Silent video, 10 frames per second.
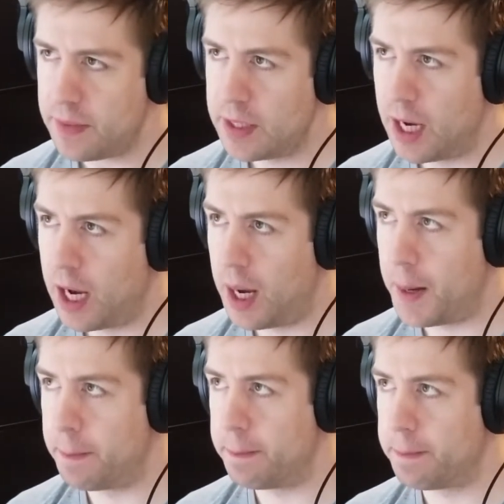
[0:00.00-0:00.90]

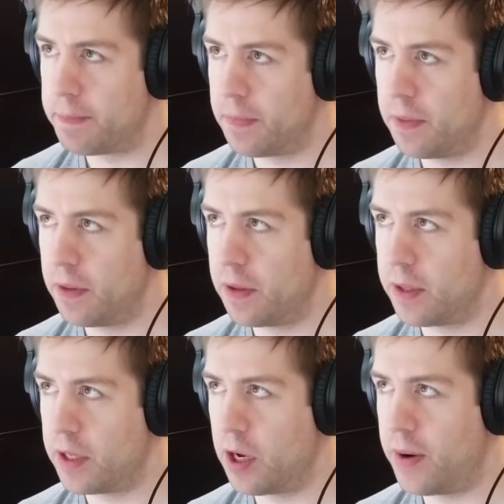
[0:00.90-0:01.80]
Alex
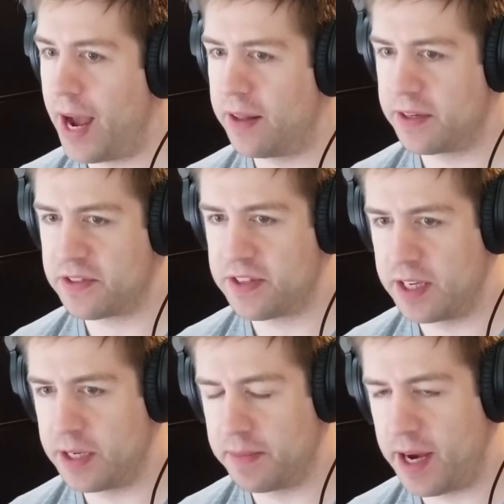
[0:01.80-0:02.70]

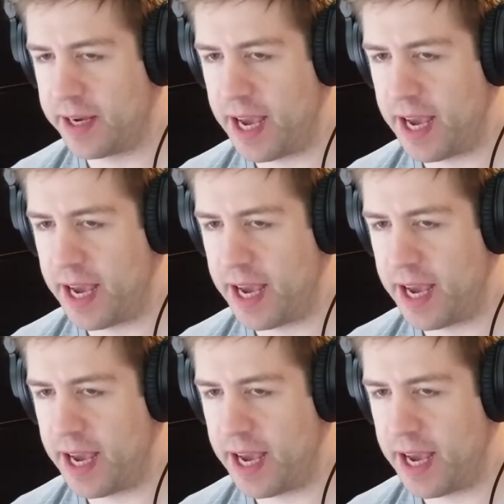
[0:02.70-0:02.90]
Egebach